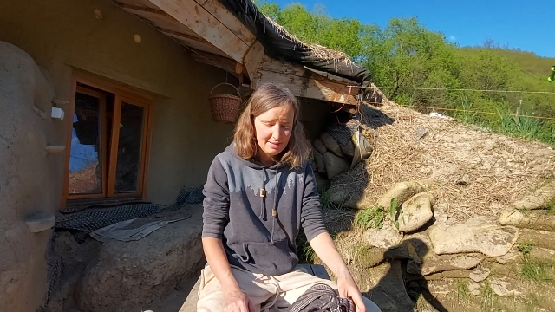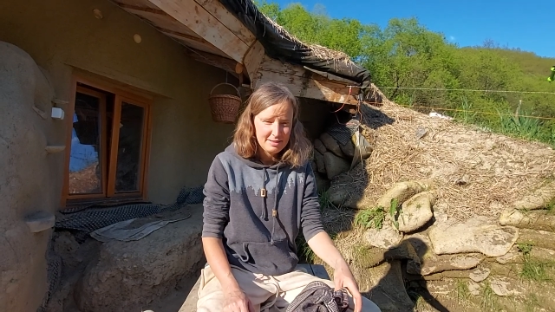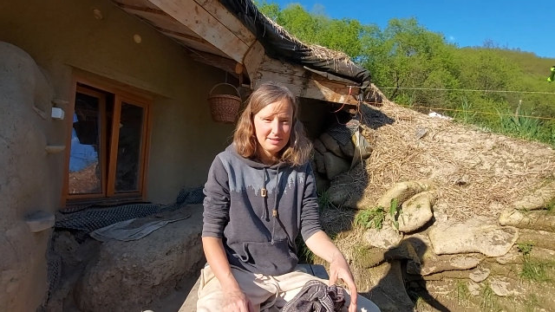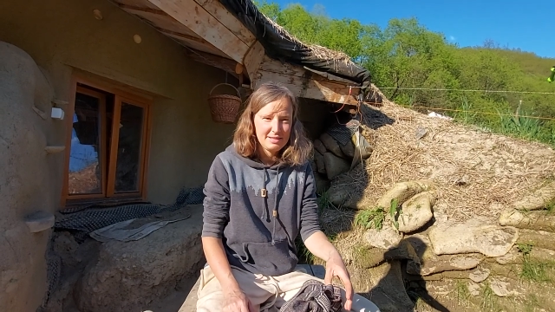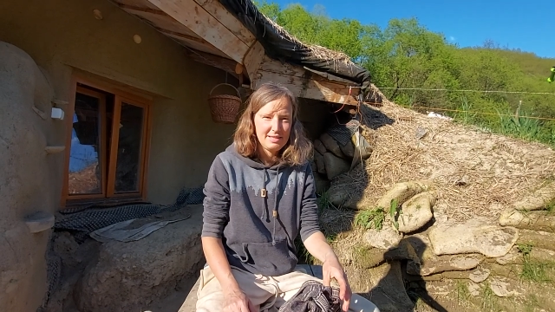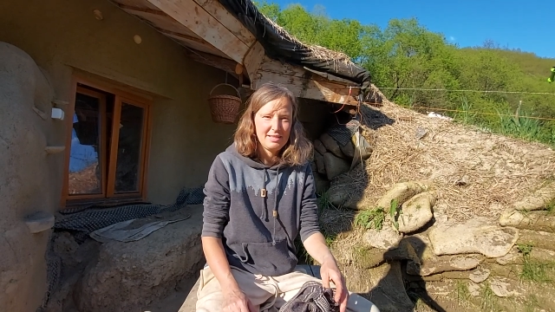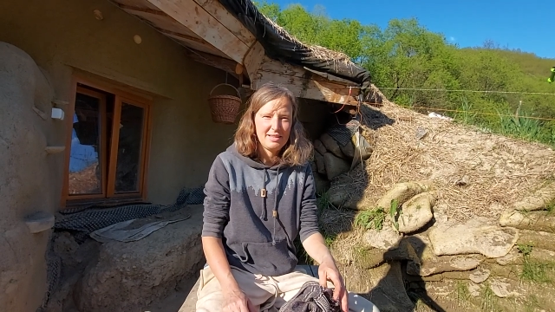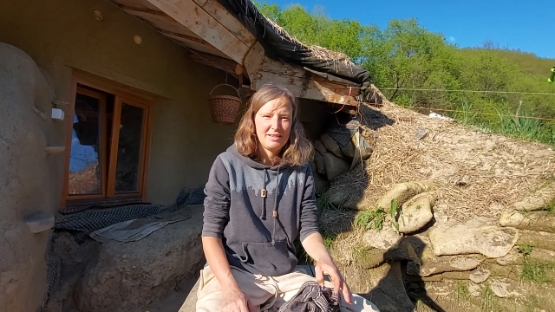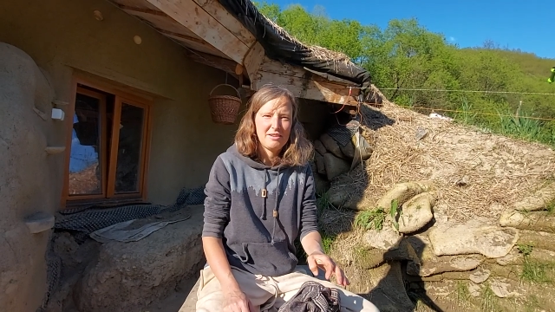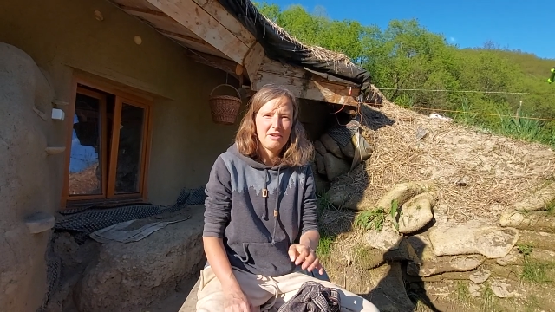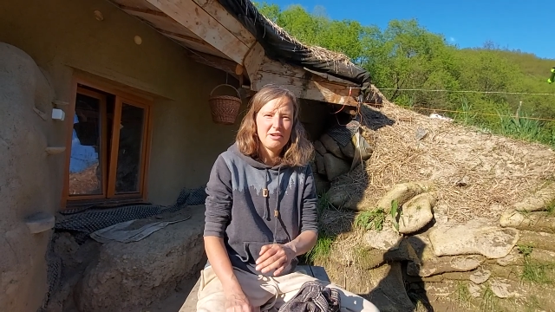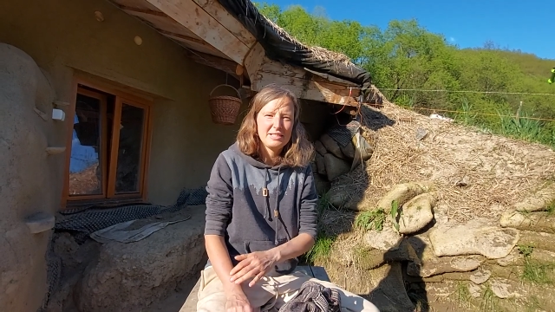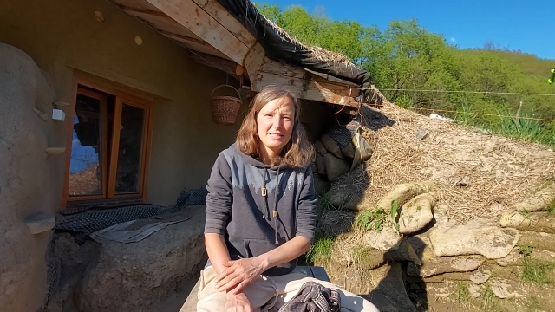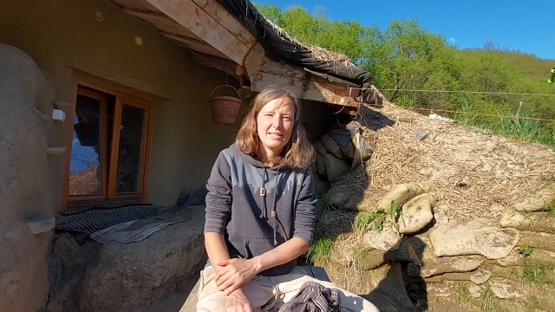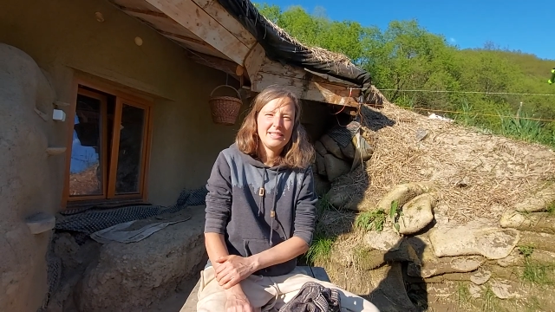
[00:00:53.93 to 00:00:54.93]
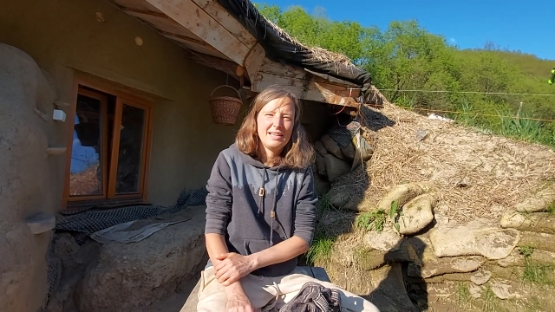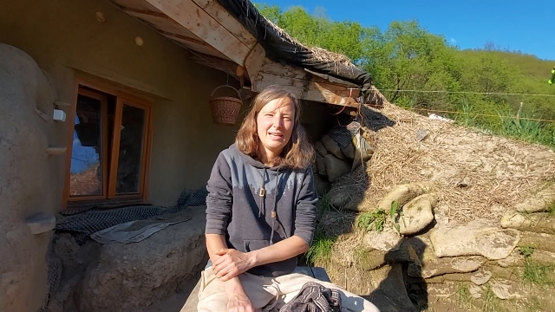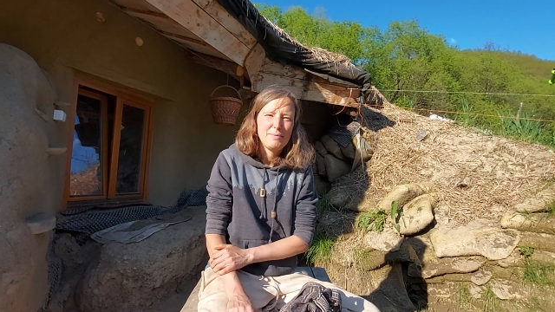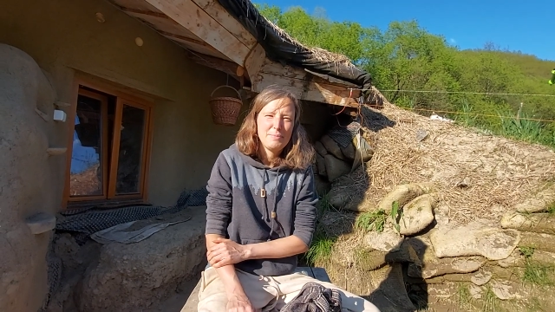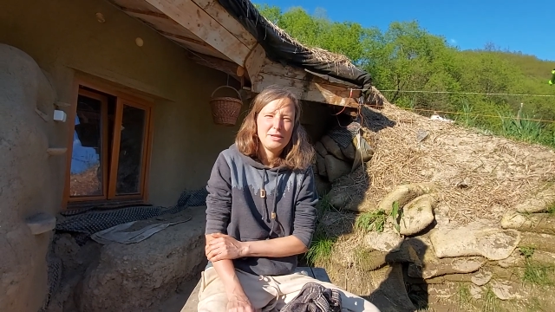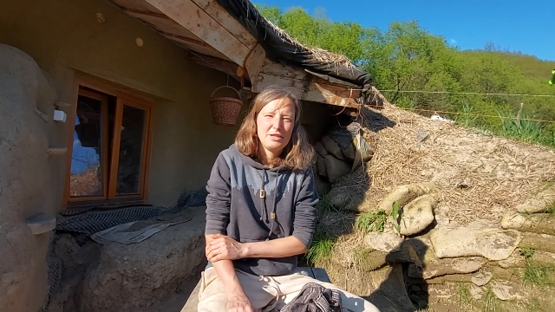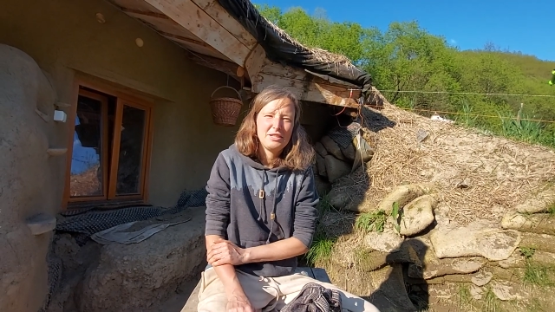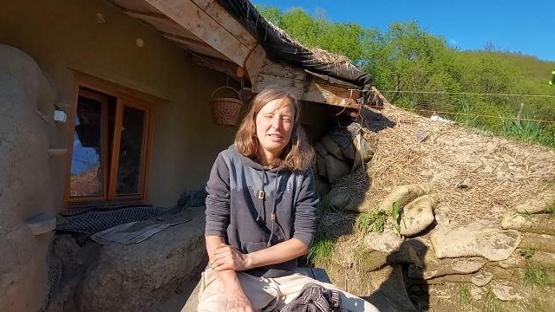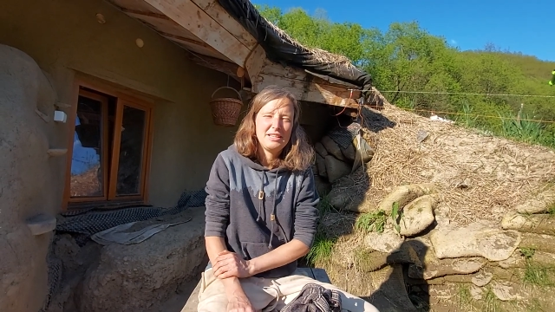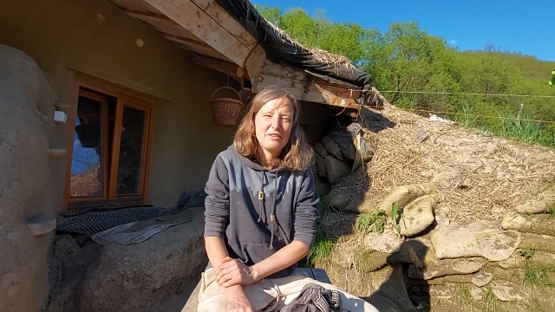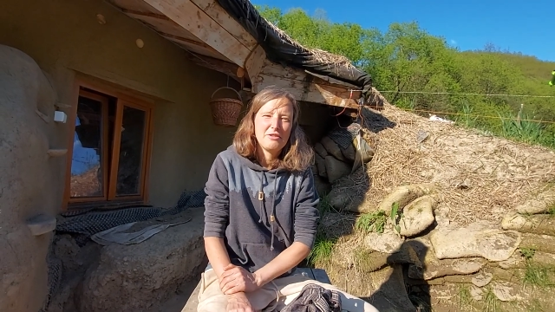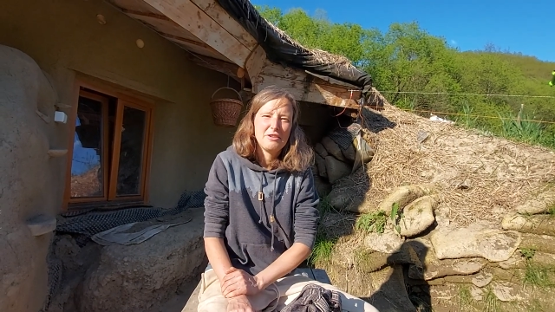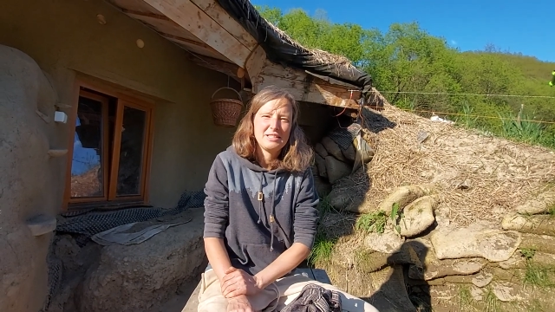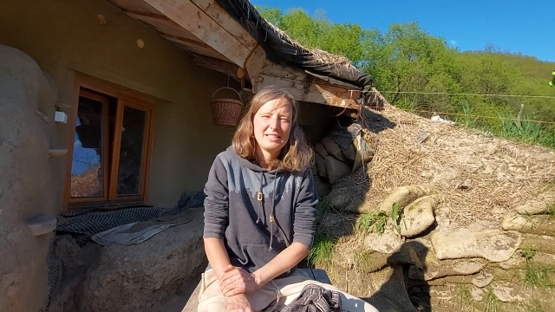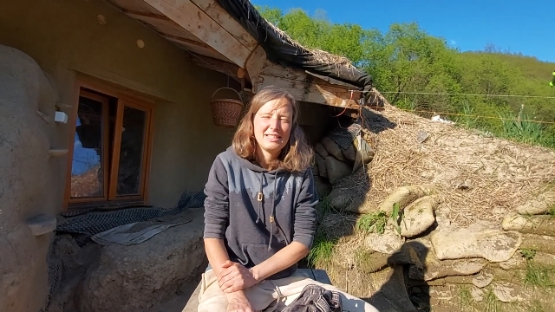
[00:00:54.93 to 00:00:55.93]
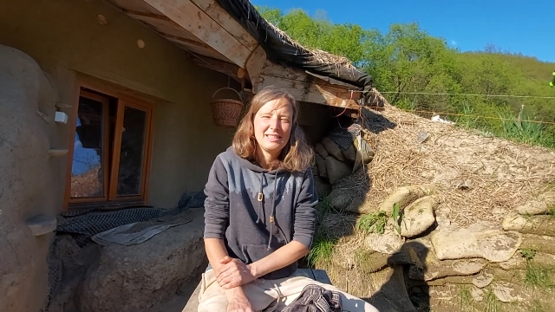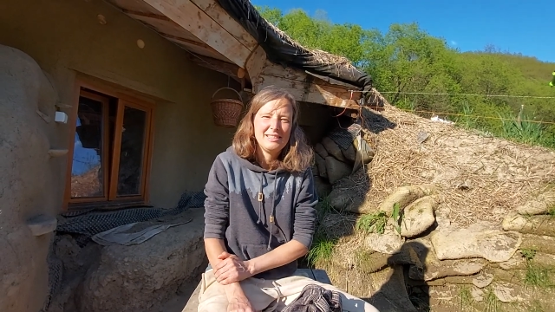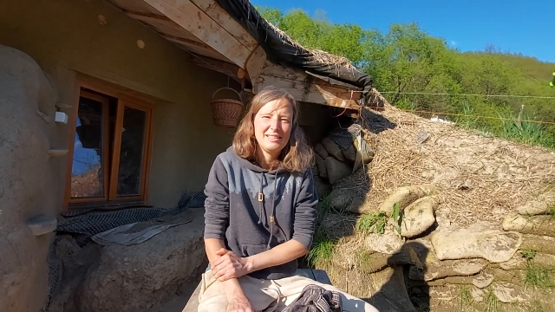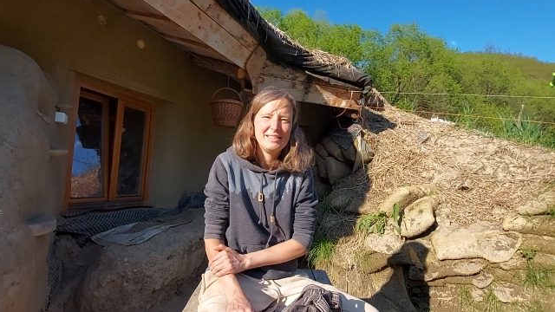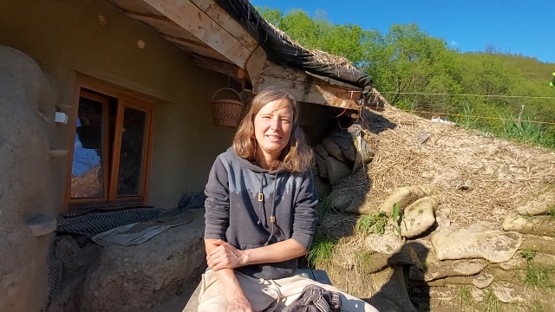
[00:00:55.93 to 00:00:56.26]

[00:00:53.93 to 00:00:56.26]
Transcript: Stayed at a hostel there, Pangea Hostel,